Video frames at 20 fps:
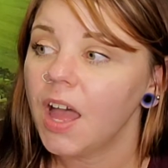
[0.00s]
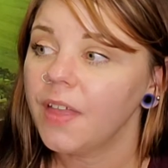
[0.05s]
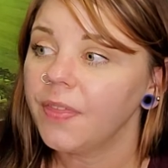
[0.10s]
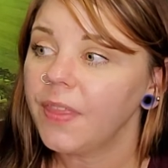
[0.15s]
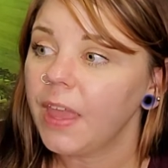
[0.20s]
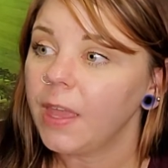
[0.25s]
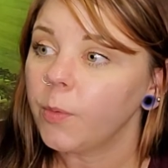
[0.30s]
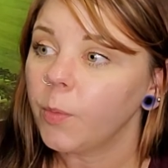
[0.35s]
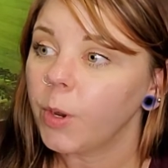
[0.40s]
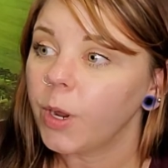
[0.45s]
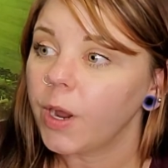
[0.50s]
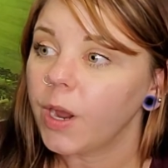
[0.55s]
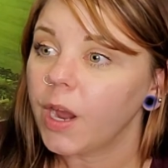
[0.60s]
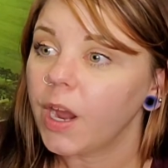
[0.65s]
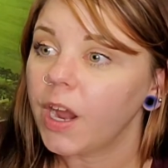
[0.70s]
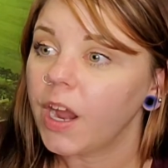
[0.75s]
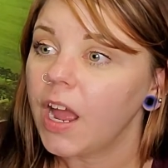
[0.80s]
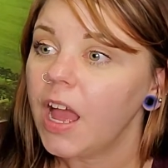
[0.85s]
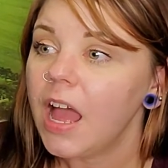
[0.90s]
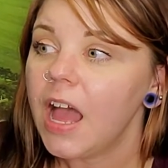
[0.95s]
They
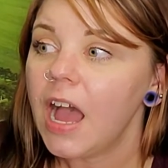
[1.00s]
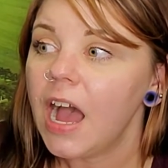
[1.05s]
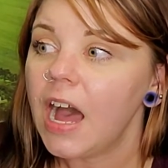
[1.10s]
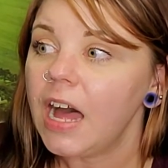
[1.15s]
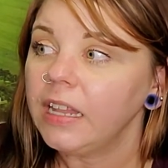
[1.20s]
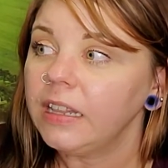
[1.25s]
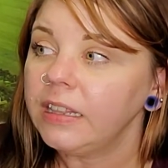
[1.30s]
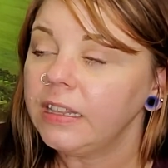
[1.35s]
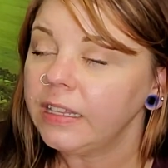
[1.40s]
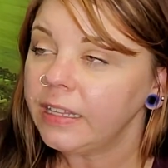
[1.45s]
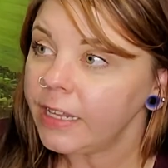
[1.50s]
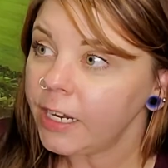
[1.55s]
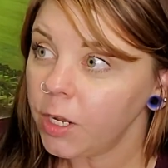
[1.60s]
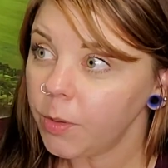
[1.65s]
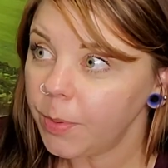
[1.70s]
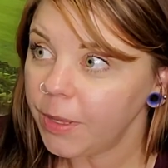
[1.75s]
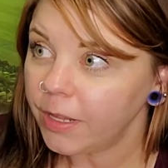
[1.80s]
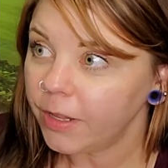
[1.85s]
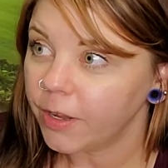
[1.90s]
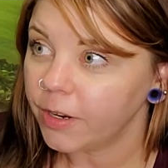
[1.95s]
were a little
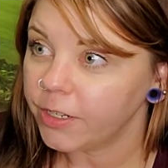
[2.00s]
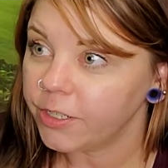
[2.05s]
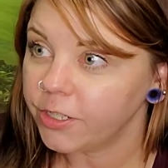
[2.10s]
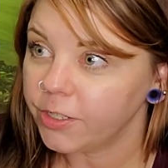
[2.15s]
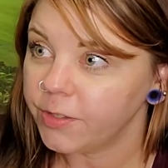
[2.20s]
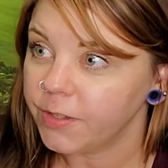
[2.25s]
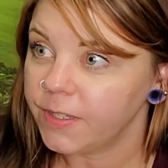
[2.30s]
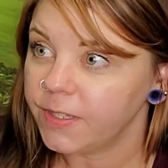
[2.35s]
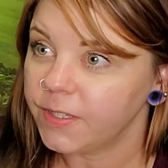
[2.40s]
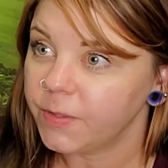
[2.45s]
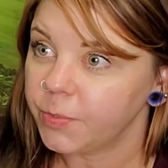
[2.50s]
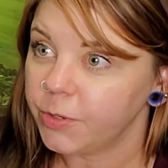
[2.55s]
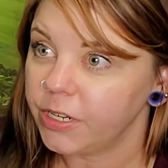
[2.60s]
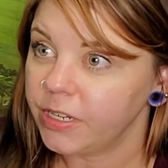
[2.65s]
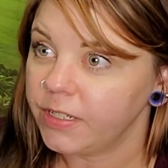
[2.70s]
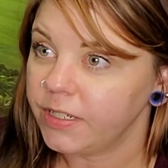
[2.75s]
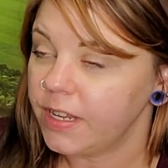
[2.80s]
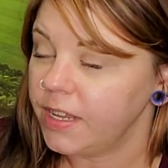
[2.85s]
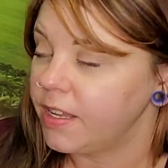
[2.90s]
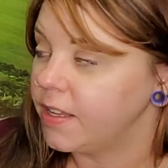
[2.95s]
bit larger than
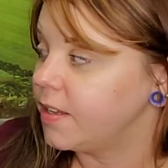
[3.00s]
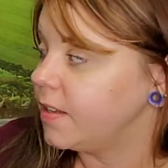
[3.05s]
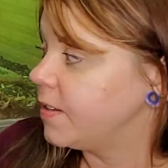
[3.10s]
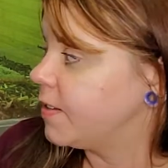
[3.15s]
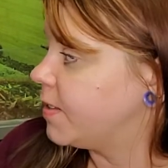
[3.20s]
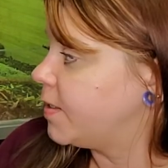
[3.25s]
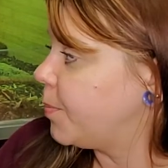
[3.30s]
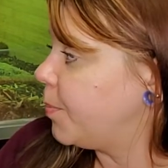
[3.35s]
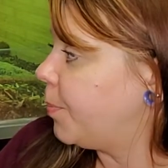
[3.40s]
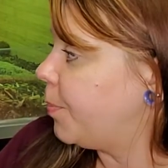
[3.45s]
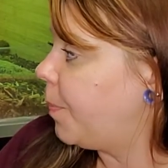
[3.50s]
springtails,